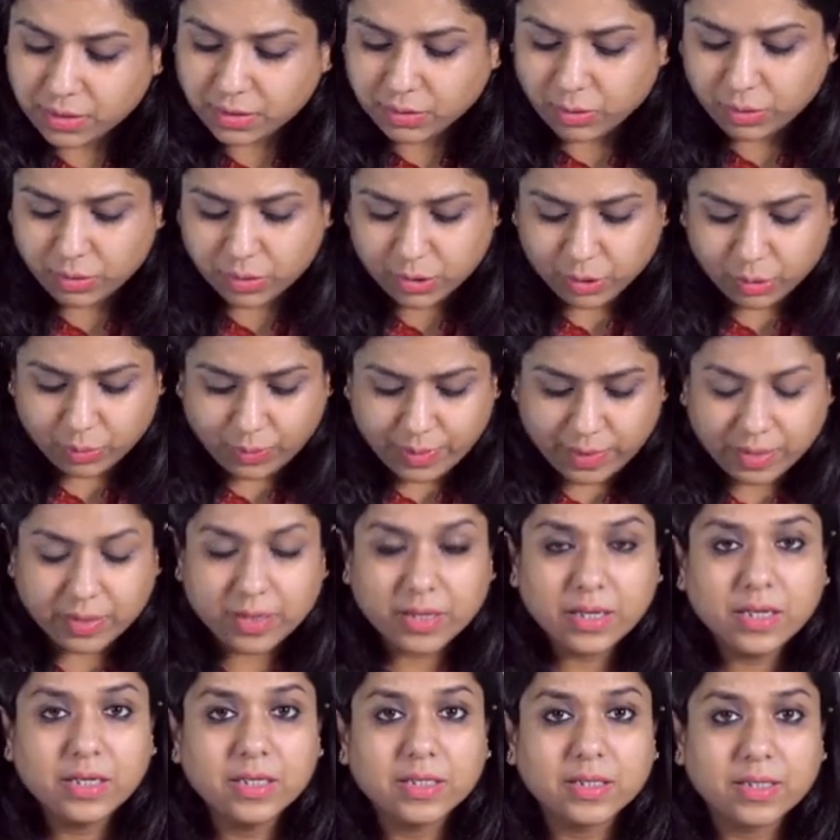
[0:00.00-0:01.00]
is also very
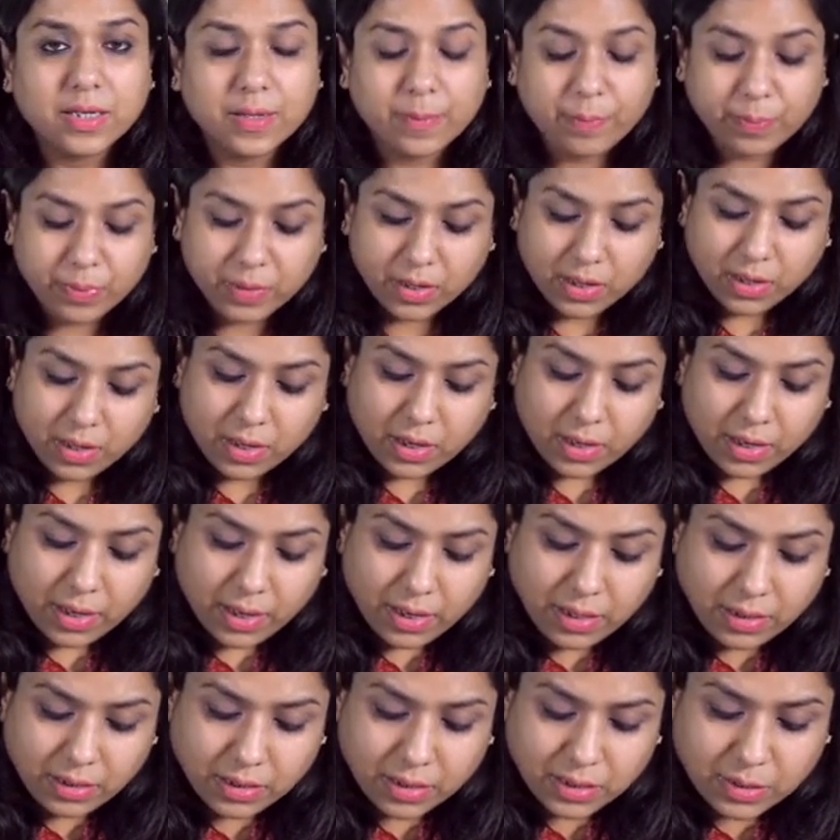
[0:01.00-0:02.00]
easy. In
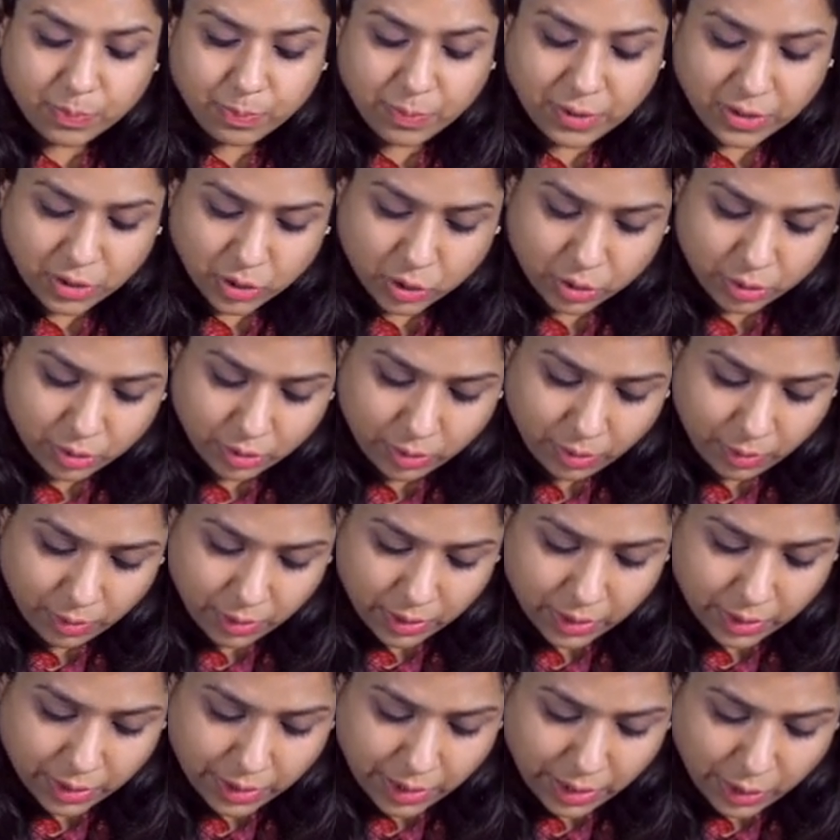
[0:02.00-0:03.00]
this picture,
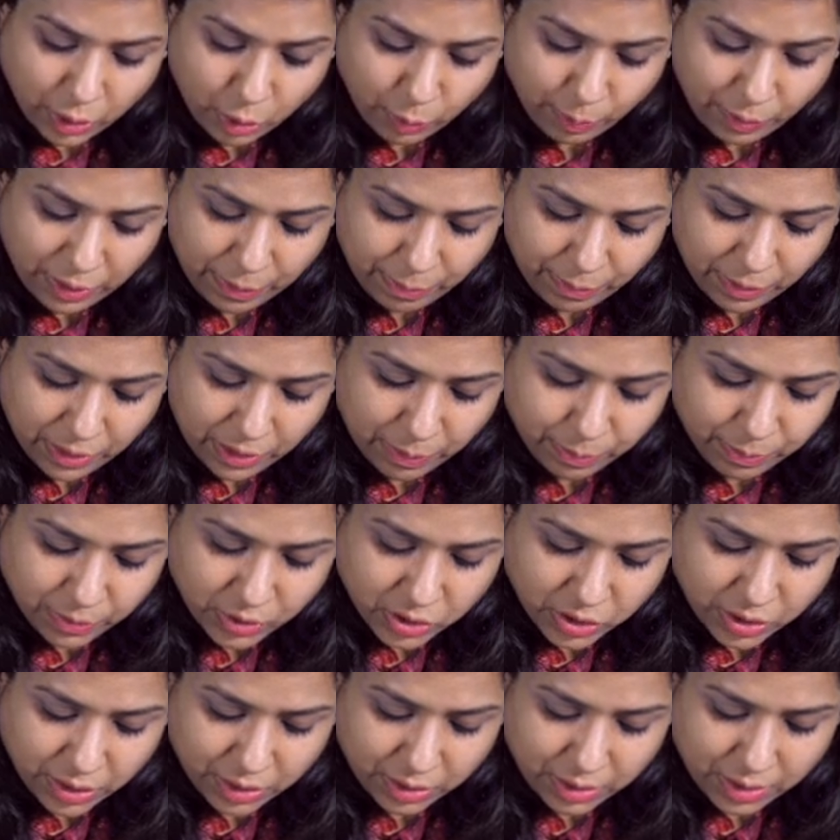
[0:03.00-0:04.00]
can you people
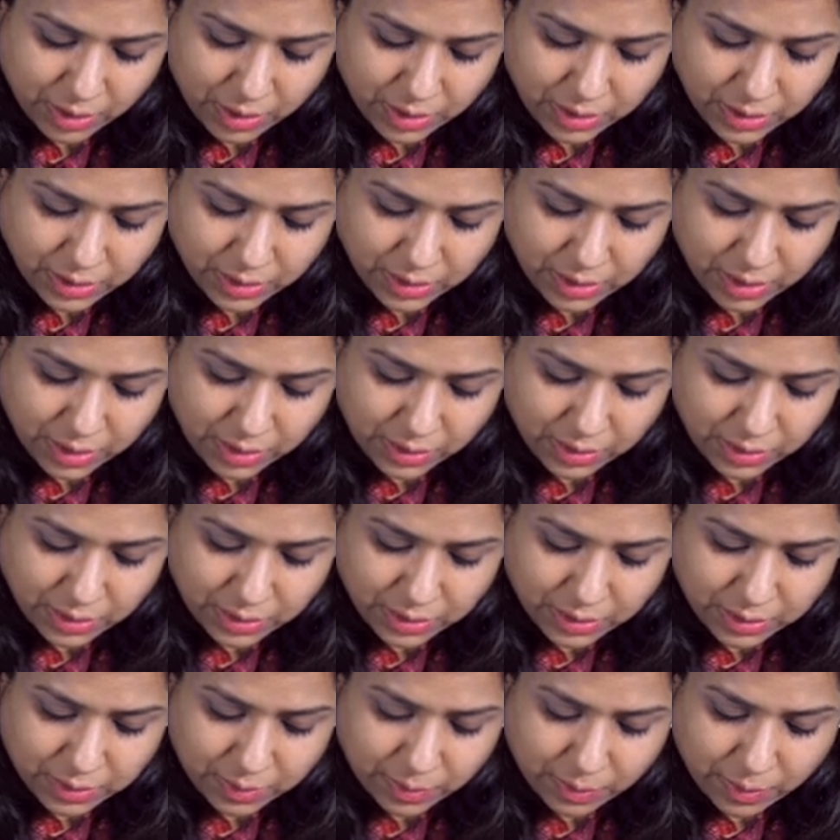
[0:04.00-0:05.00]
appreciate these
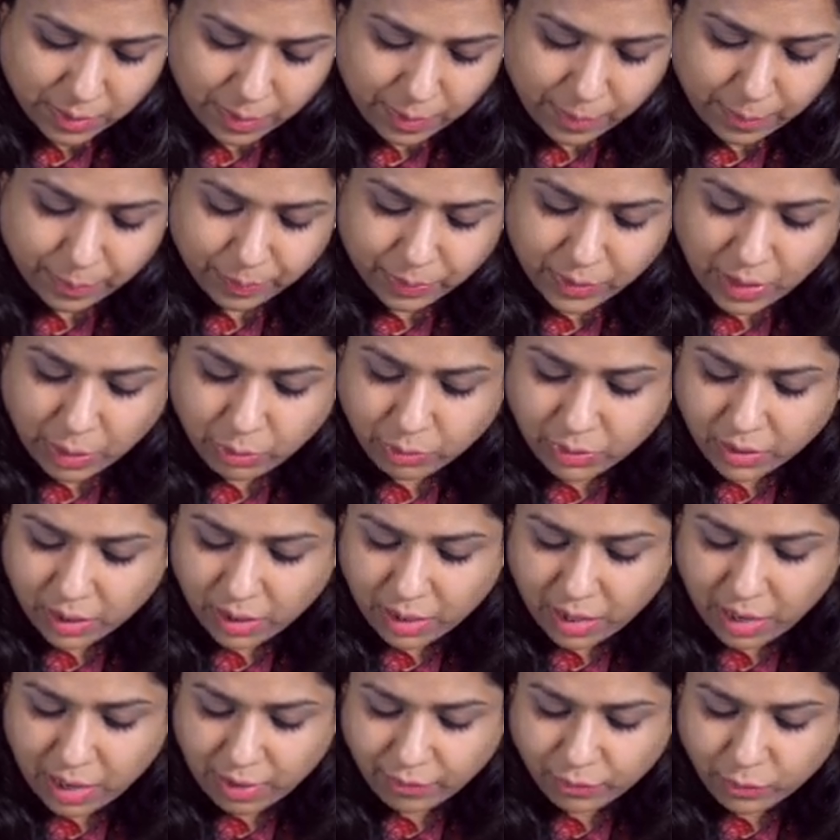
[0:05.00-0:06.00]
cells? Now they
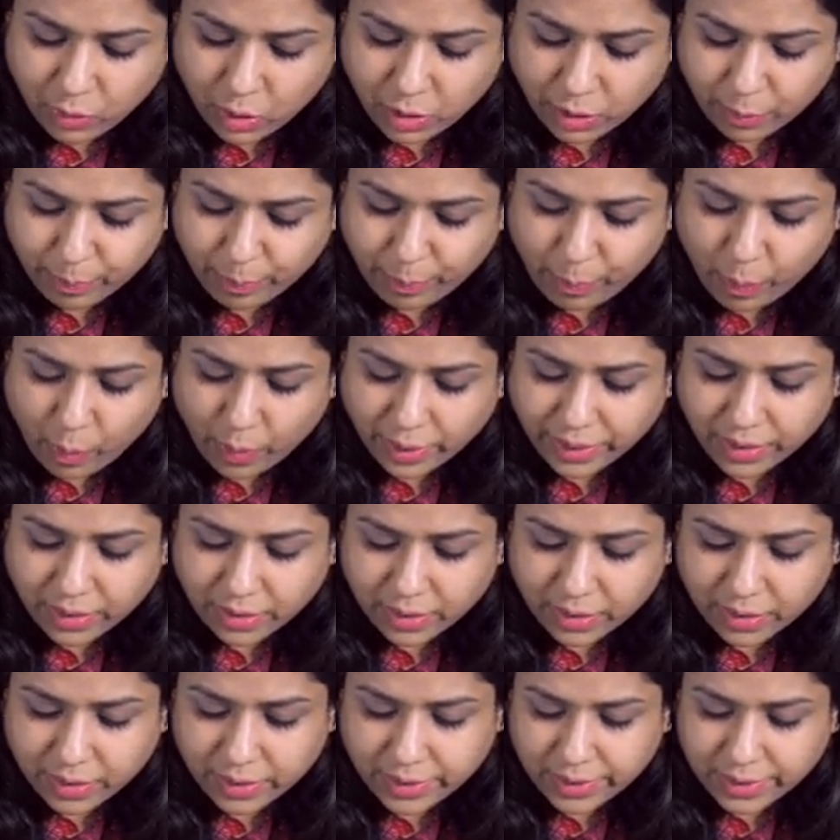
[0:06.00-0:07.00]
have got
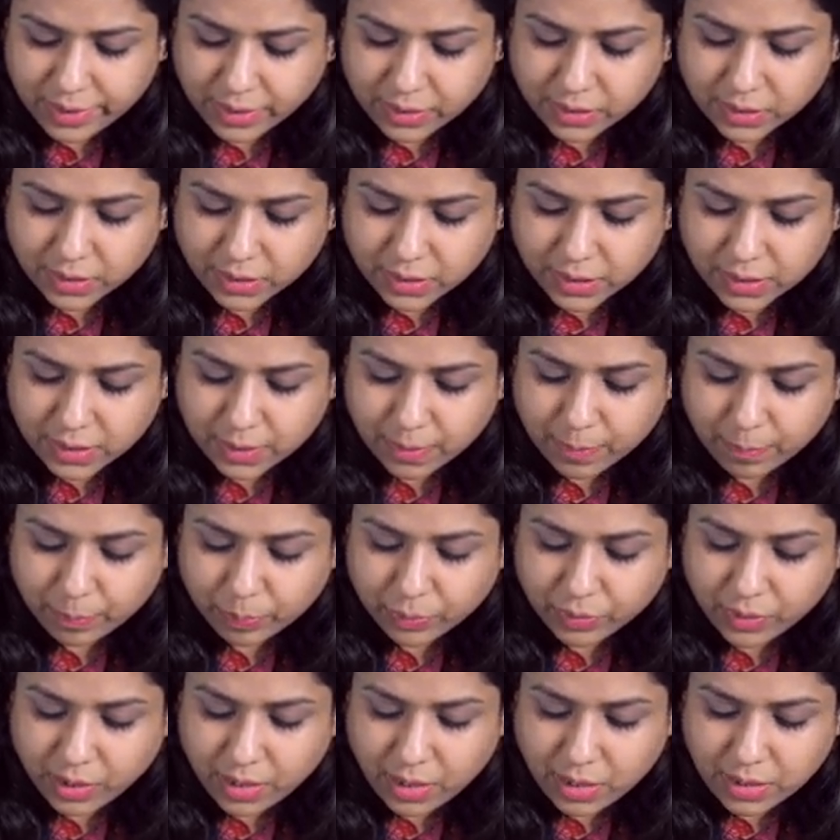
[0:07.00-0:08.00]
pointed ends.
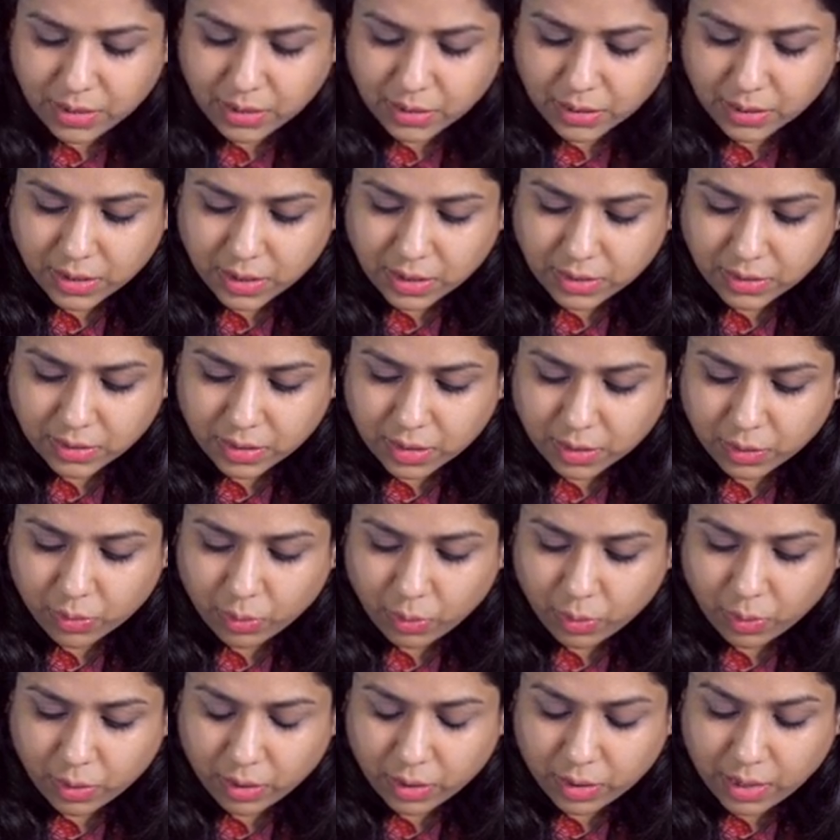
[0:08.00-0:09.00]
These cells are
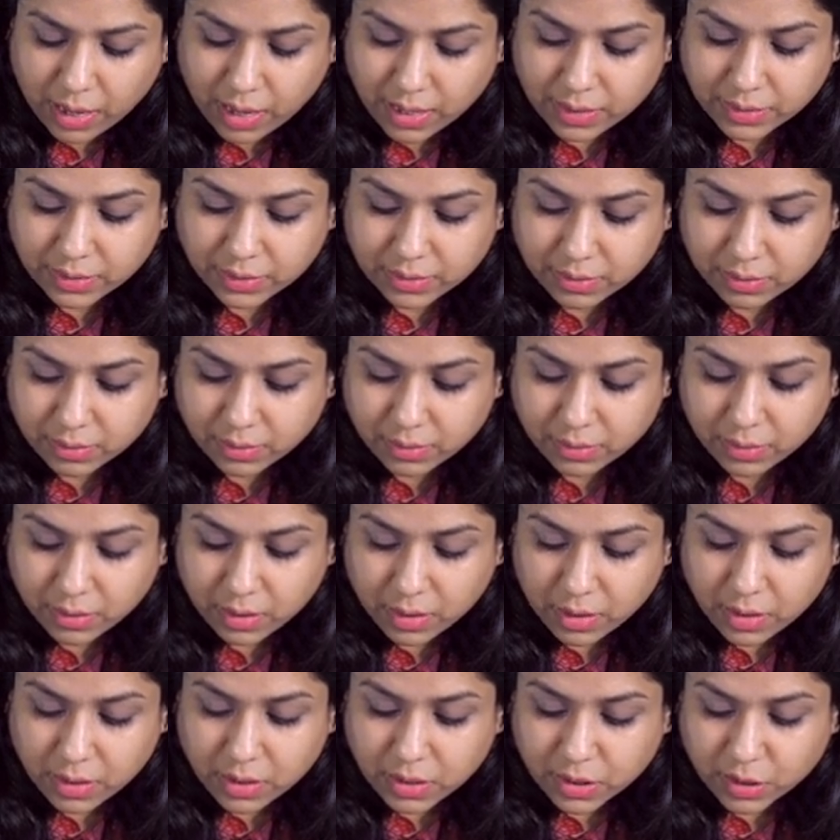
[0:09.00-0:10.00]
called as the
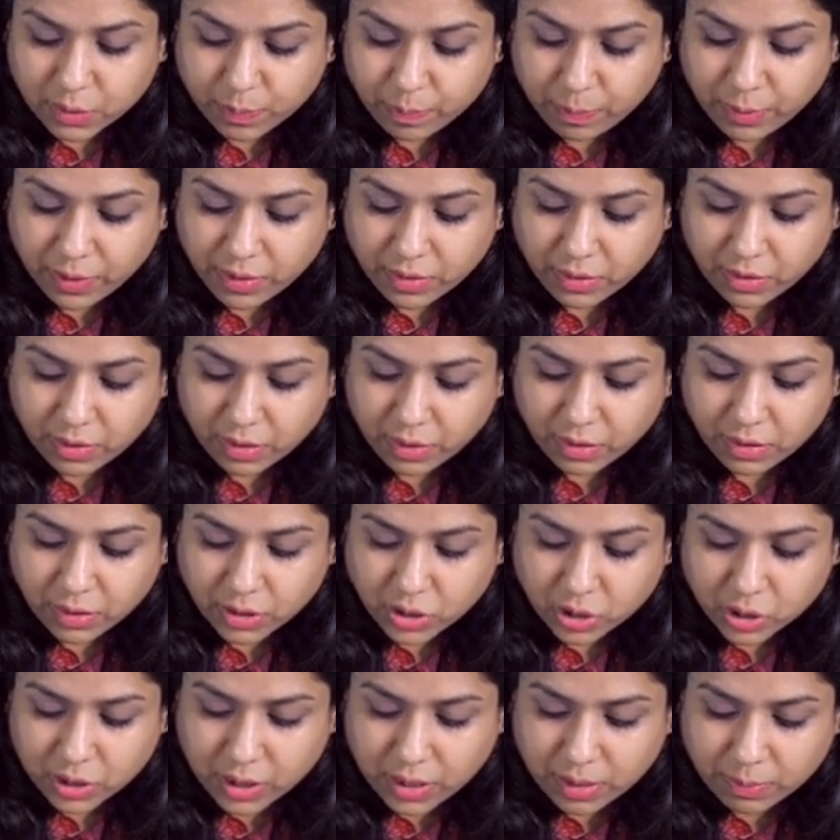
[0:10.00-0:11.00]

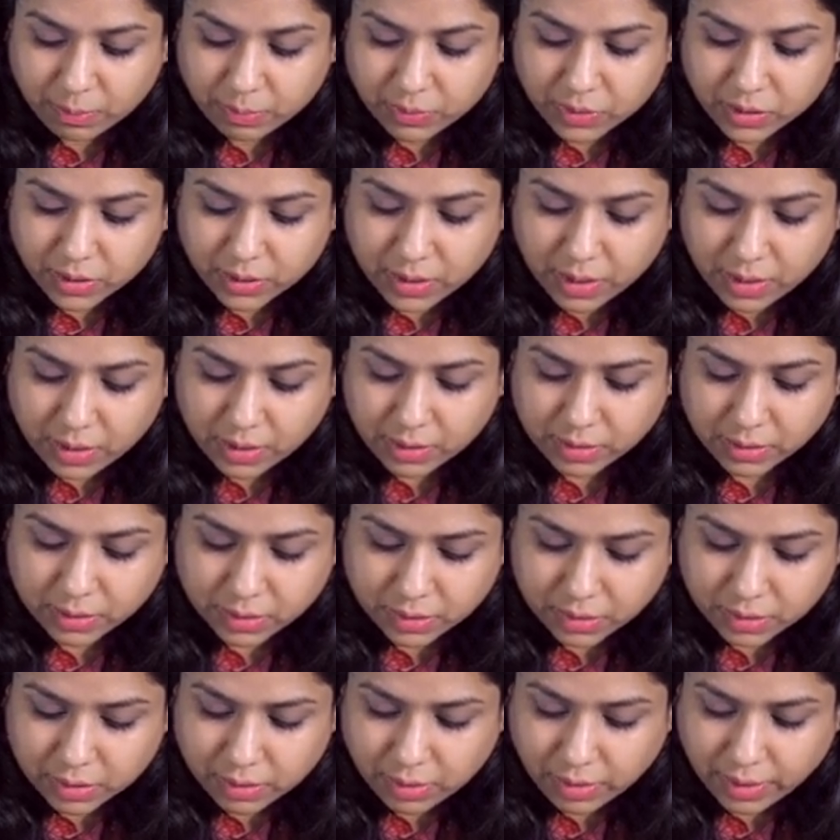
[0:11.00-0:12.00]
spindle-shaped
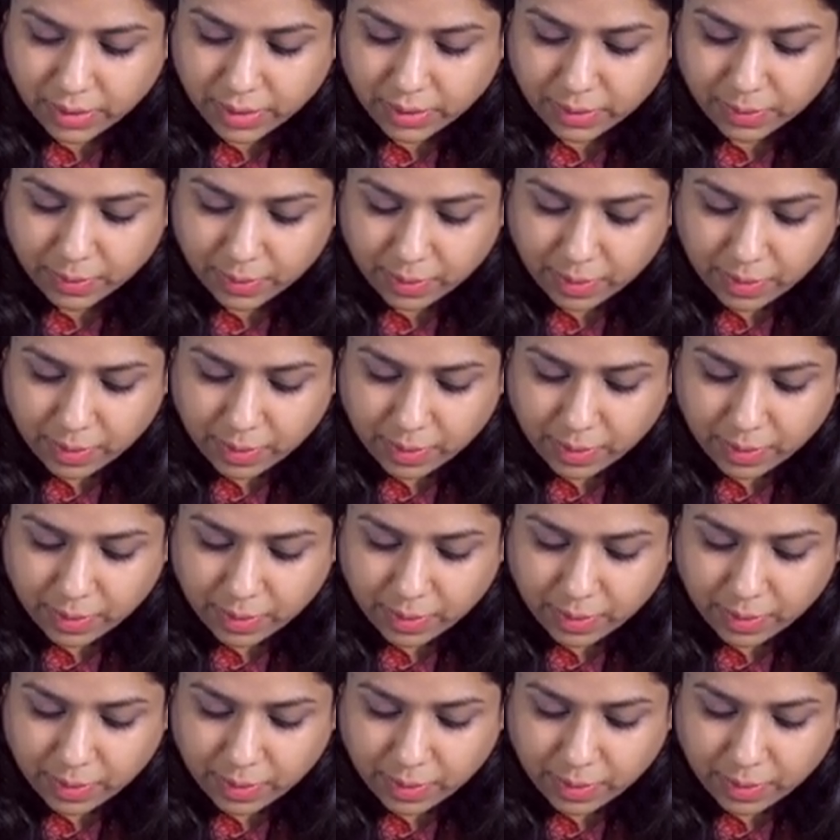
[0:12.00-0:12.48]
cells, right?